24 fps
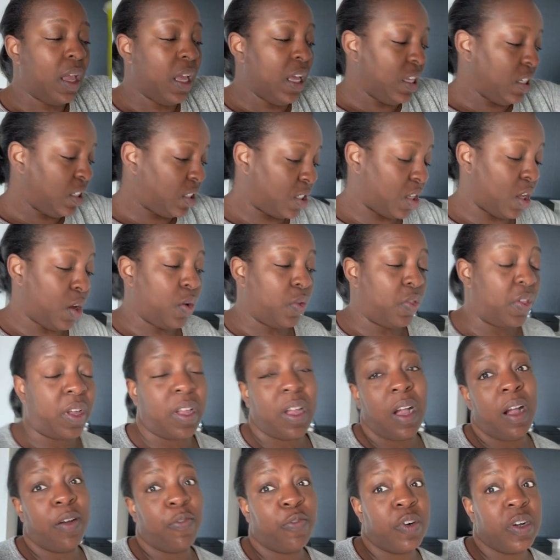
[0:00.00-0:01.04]
So the
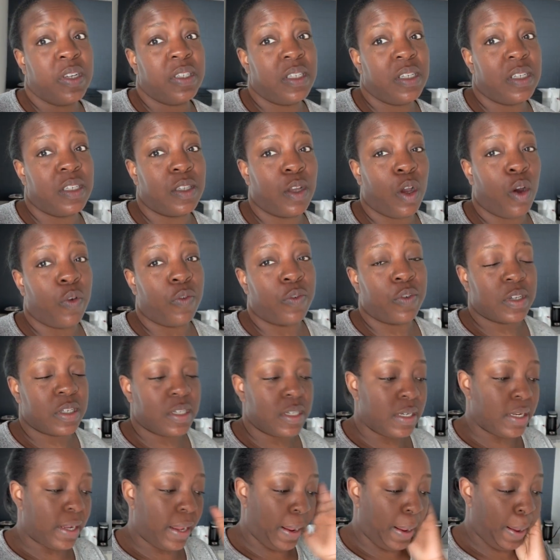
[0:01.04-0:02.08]
conference is over
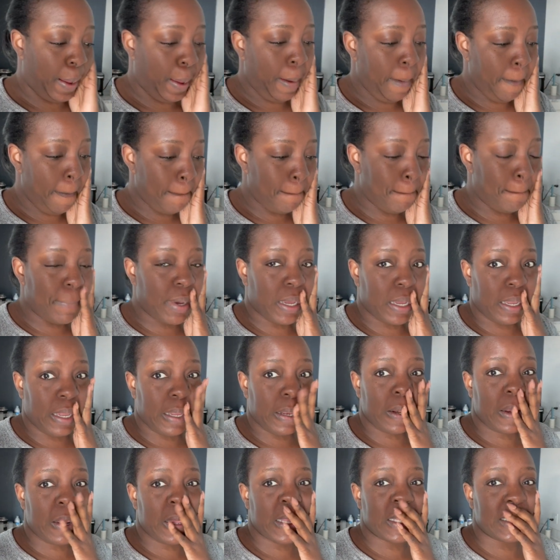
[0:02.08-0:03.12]
today,
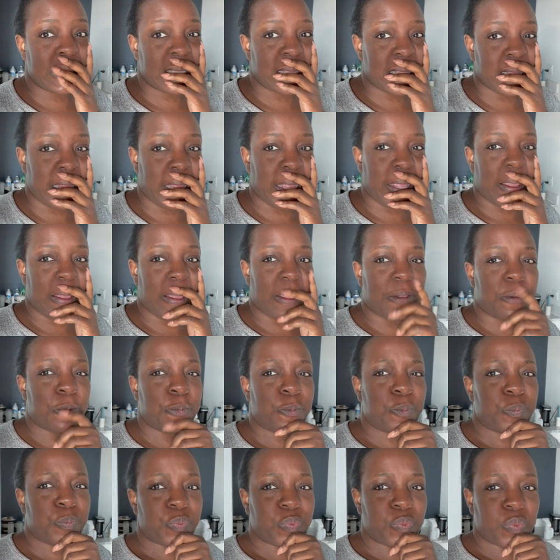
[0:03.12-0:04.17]
but it's the
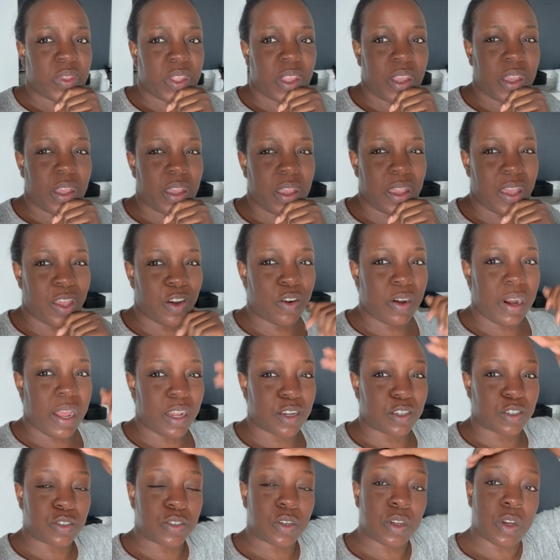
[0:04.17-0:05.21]

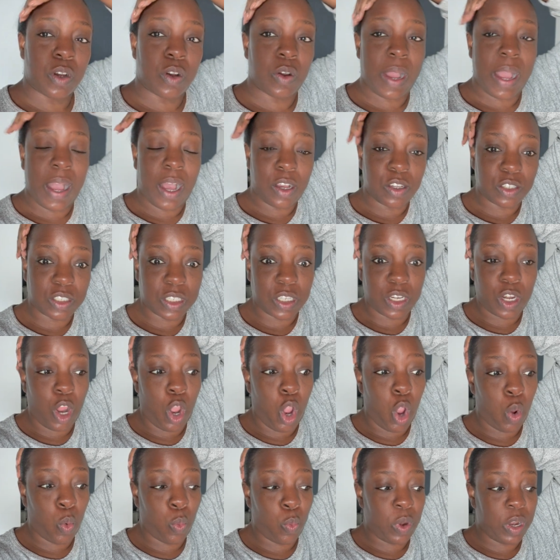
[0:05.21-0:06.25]
International House and
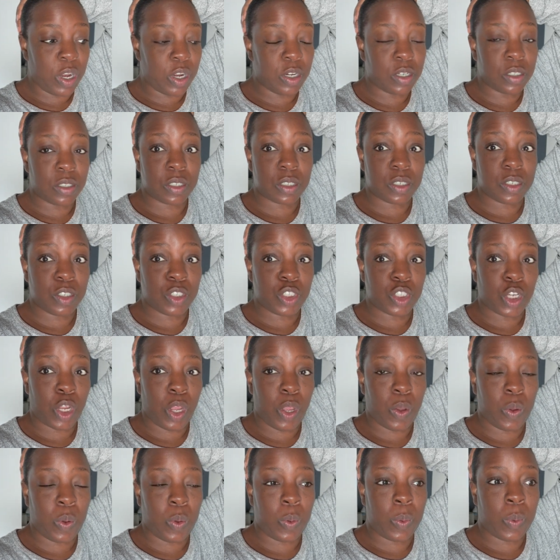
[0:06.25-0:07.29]
Homewares
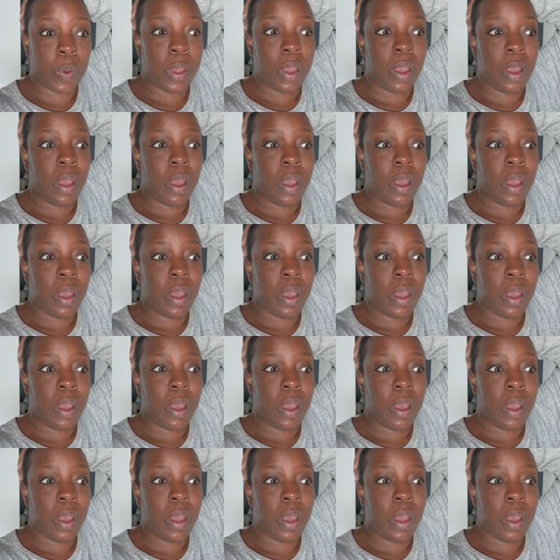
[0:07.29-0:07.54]
show.